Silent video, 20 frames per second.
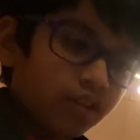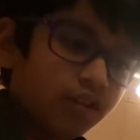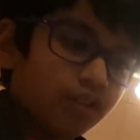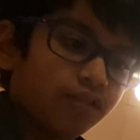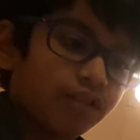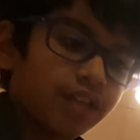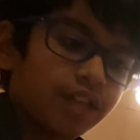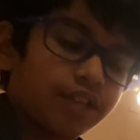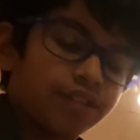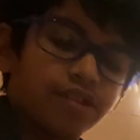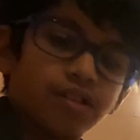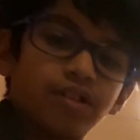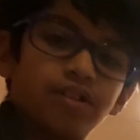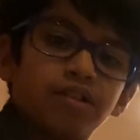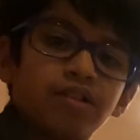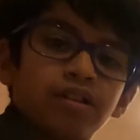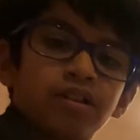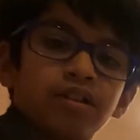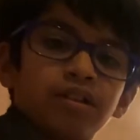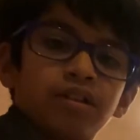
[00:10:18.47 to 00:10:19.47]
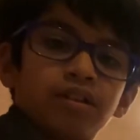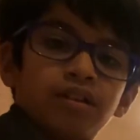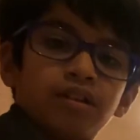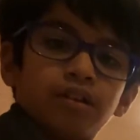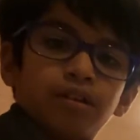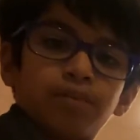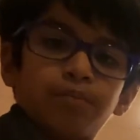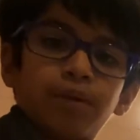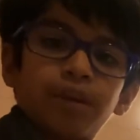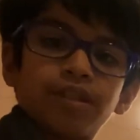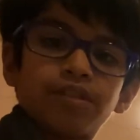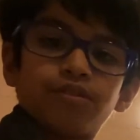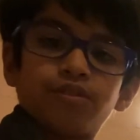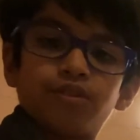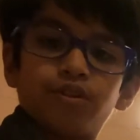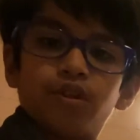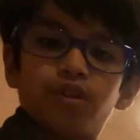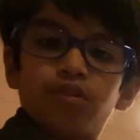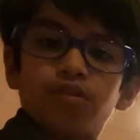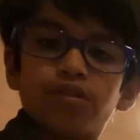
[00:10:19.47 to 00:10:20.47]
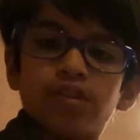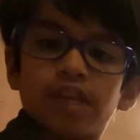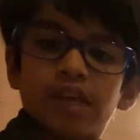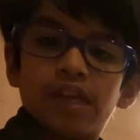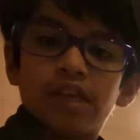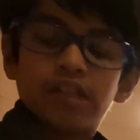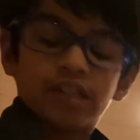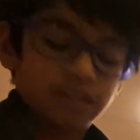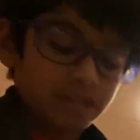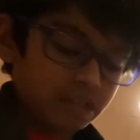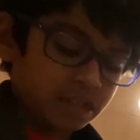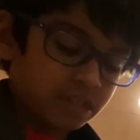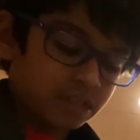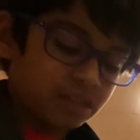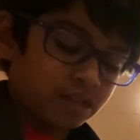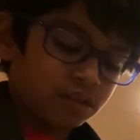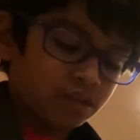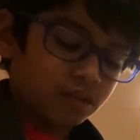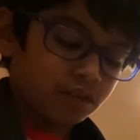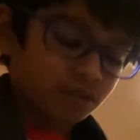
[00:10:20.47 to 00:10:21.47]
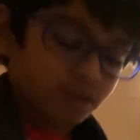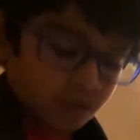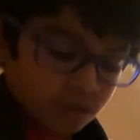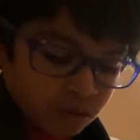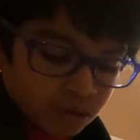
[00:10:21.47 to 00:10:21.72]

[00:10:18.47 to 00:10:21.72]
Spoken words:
Okay, so press those, and in your